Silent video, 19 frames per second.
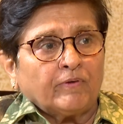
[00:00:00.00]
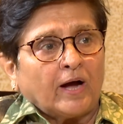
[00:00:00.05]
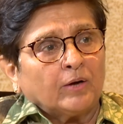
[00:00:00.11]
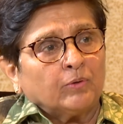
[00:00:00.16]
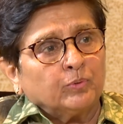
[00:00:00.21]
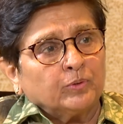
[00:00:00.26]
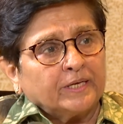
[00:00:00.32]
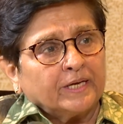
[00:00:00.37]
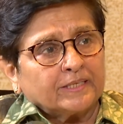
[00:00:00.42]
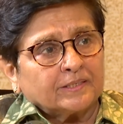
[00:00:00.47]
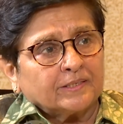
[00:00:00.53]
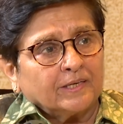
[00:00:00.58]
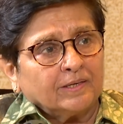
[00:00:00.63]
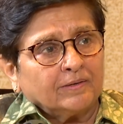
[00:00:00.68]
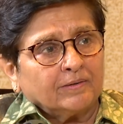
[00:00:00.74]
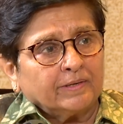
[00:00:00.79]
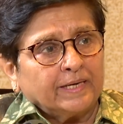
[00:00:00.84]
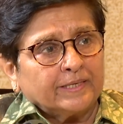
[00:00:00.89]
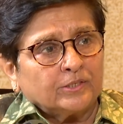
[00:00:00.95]
I would
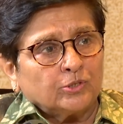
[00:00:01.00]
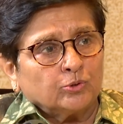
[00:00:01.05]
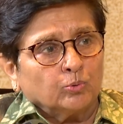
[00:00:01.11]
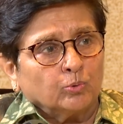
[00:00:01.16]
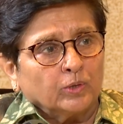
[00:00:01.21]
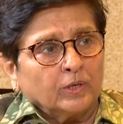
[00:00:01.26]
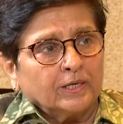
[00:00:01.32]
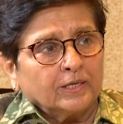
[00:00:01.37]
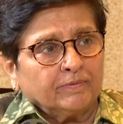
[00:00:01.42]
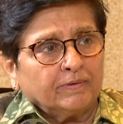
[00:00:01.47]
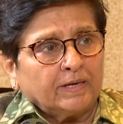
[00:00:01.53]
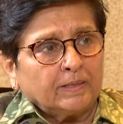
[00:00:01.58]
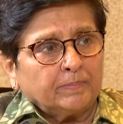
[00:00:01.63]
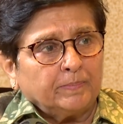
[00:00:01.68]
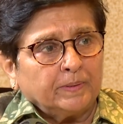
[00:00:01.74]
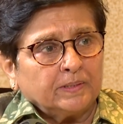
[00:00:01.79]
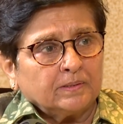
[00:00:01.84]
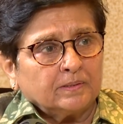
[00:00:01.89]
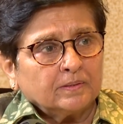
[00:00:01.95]
accelerate rural
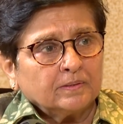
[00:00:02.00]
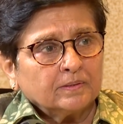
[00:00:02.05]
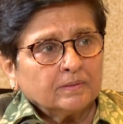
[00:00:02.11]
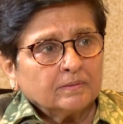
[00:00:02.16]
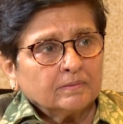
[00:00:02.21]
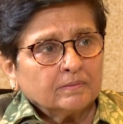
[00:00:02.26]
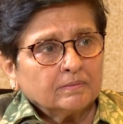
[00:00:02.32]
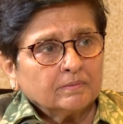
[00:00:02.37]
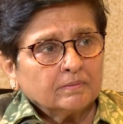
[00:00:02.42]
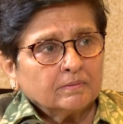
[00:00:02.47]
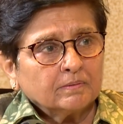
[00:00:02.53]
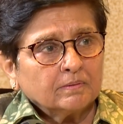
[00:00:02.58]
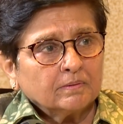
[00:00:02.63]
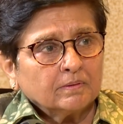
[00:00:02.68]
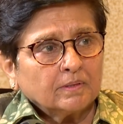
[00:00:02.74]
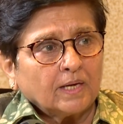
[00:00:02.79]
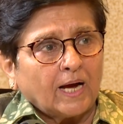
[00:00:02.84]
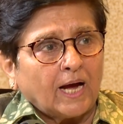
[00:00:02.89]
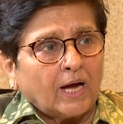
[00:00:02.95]
development,
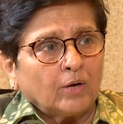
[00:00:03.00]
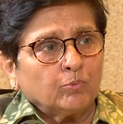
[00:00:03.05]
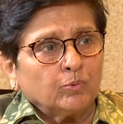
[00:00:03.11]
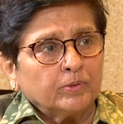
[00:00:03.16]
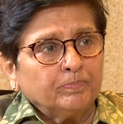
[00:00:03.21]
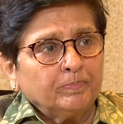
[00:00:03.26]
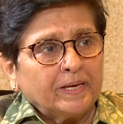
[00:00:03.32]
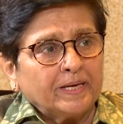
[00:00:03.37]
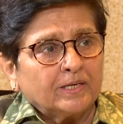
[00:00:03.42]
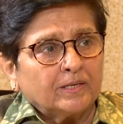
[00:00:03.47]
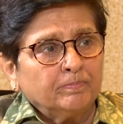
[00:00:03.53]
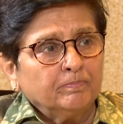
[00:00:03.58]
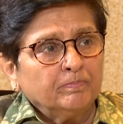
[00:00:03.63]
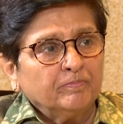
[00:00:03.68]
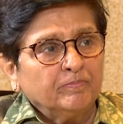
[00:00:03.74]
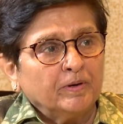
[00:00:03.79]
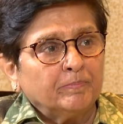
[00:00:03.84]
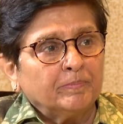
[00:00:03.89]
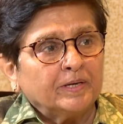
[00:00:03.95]
I would make
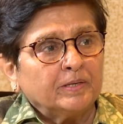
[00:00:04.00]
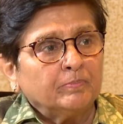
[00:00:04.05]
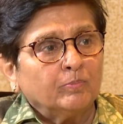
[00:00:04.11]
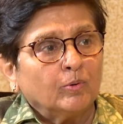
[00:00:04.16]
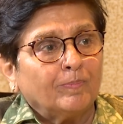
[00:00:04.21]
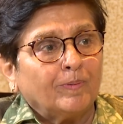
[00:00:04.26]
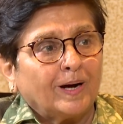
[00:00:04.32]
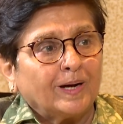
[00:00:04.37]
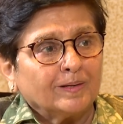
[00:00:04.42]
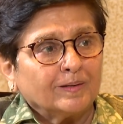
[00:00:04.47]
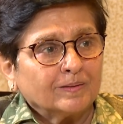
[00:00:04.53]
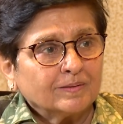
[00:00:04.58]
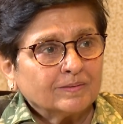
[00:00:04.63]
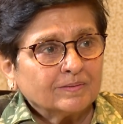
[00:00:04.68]
women mobile.